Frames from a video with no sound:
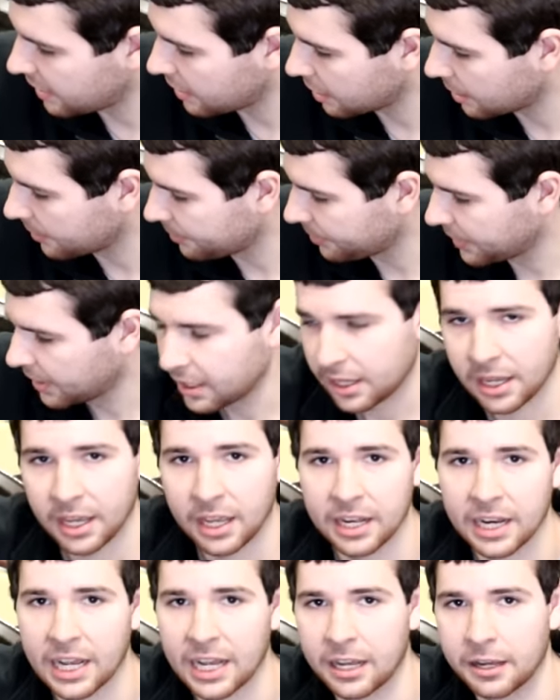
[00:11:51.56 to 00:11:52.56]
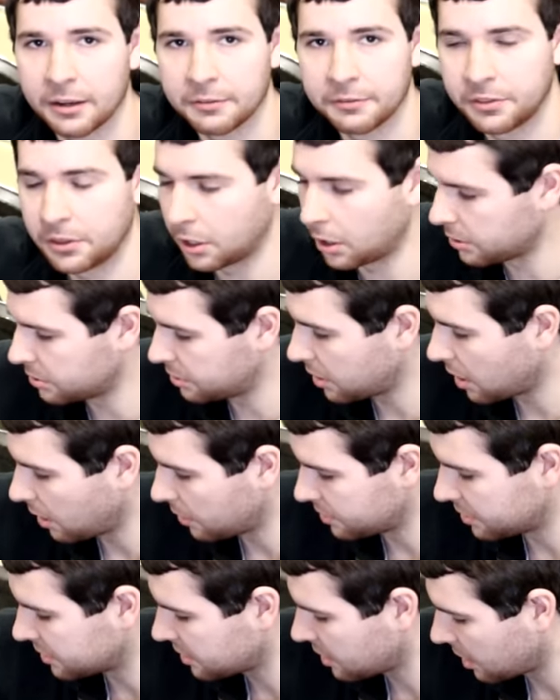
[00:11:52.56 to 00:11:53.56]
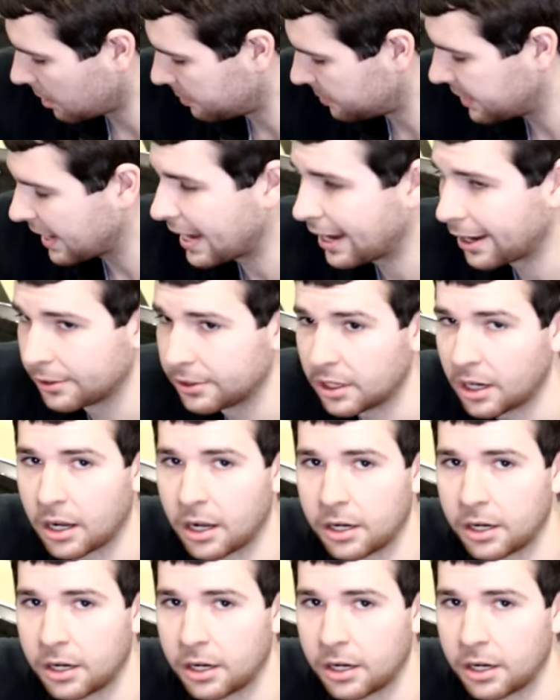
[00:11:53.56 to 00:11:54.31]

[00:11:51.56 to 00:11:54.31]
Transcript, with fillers: here and have those hoses come down